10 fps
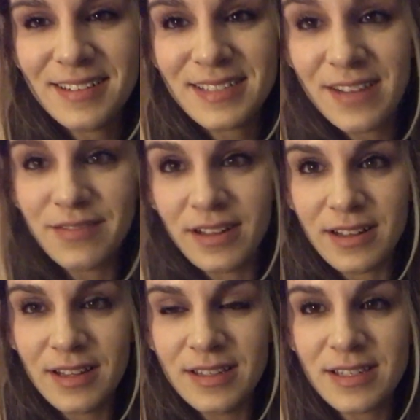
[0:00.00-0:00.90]
I'm
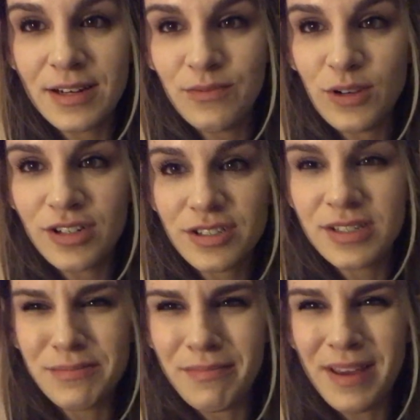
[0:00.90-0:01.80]
definitely at least gonna wash
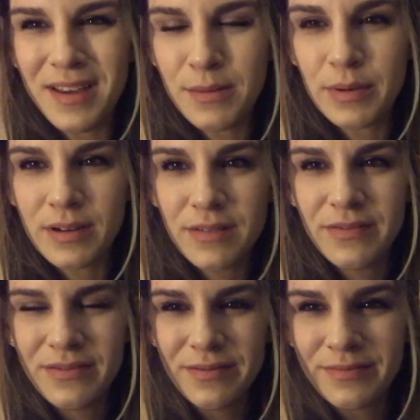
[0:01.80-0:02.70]
this makeup
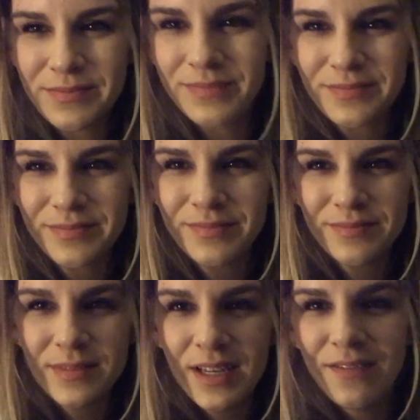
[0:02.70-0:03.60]
off.
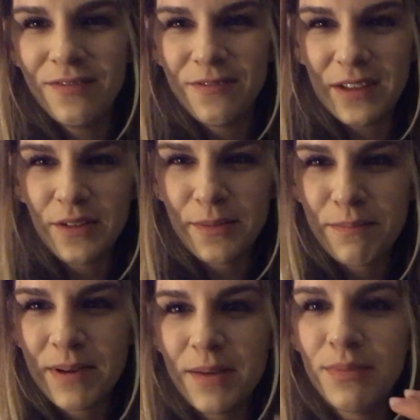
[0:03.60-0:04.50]
I can feel the
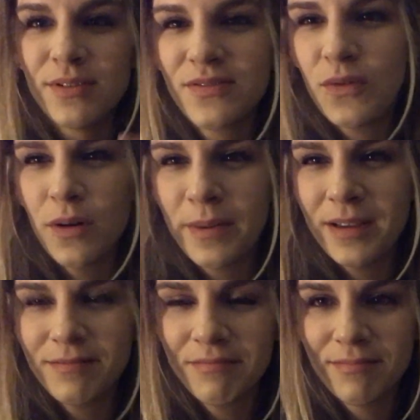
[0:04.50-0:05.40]
pimples
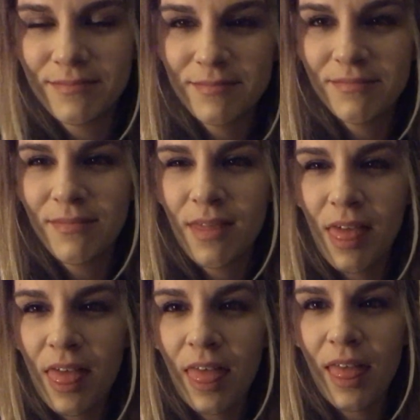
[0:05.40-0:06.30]
forming. Ugh.